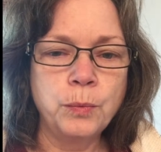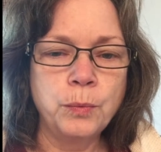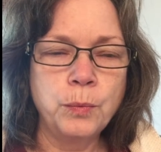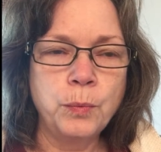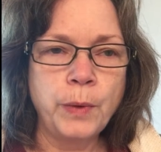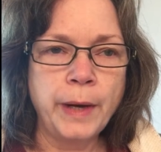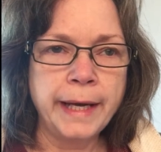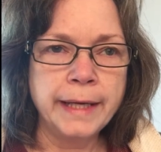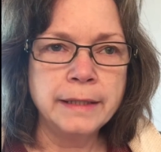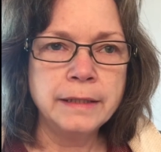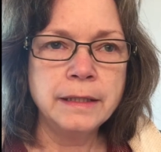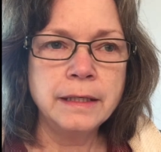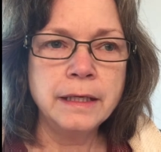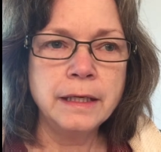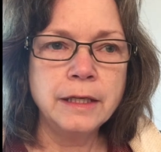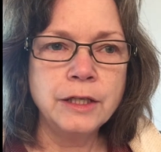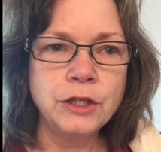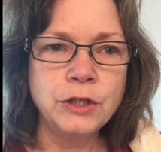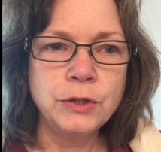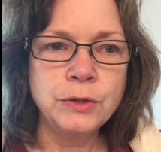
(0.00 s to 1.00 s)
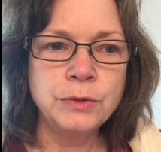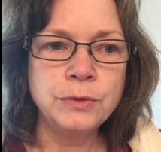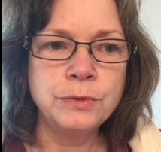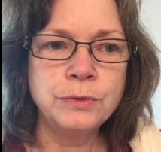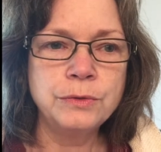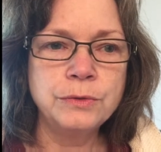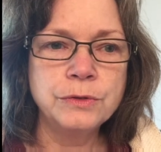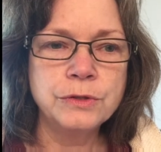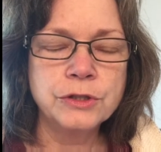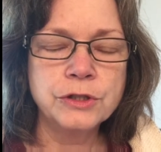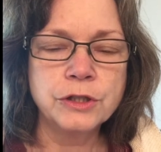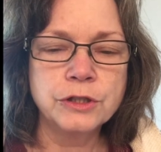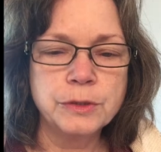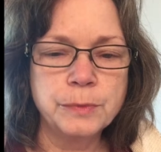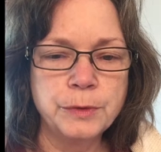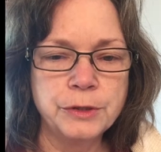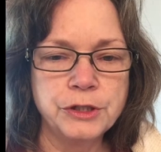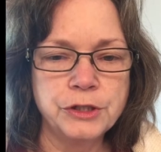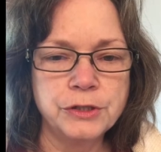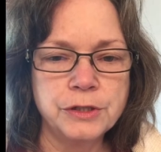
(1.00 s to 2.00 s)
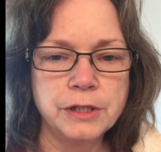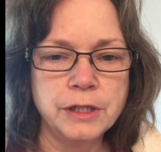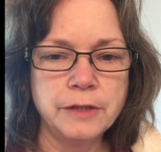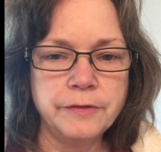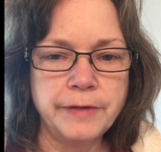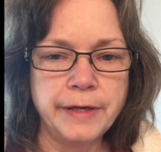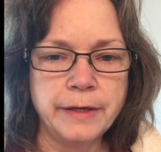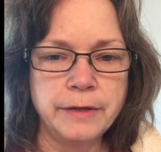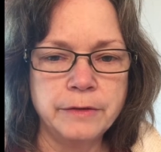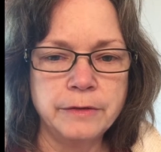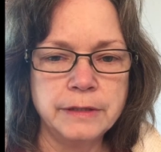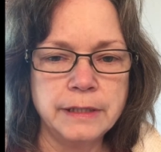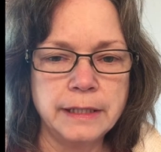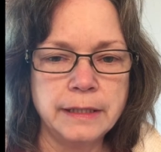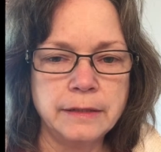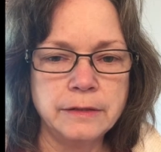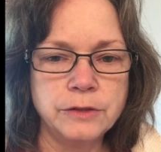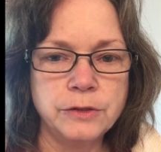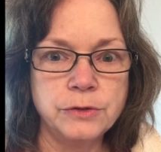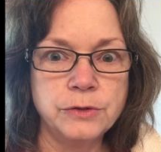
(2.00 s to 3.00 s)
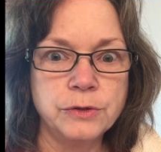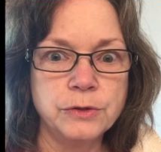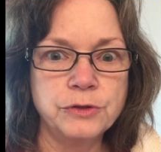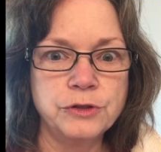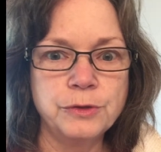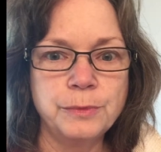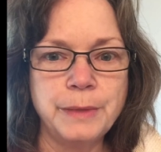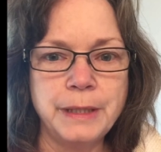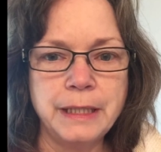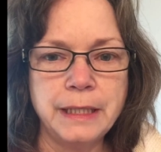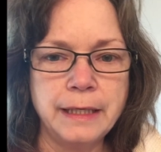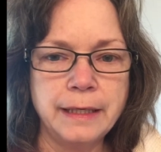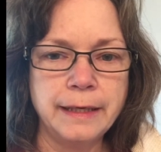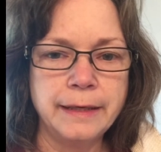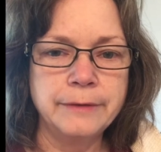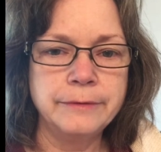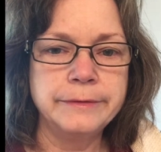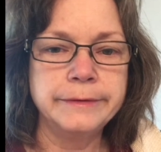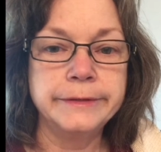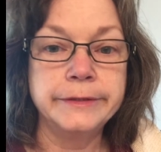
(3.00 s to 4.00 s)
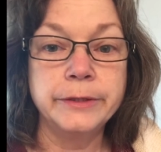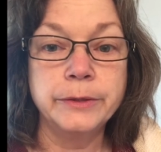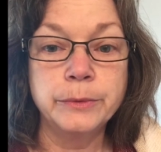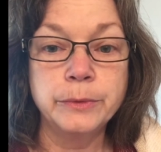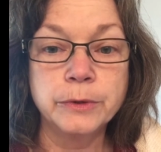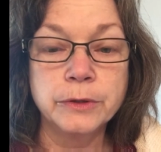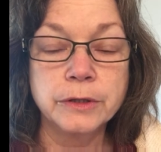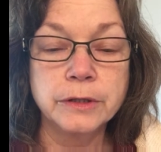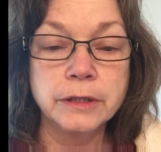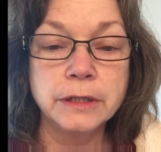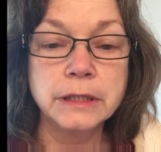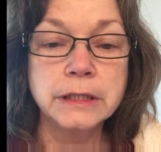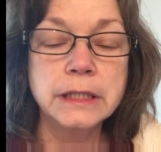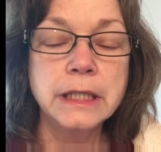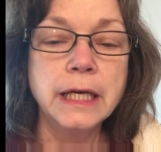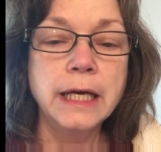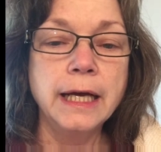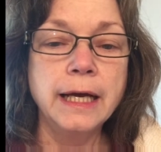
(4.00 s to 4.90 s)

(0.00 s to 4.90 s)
When you start to put yourself out into social media and out into the world,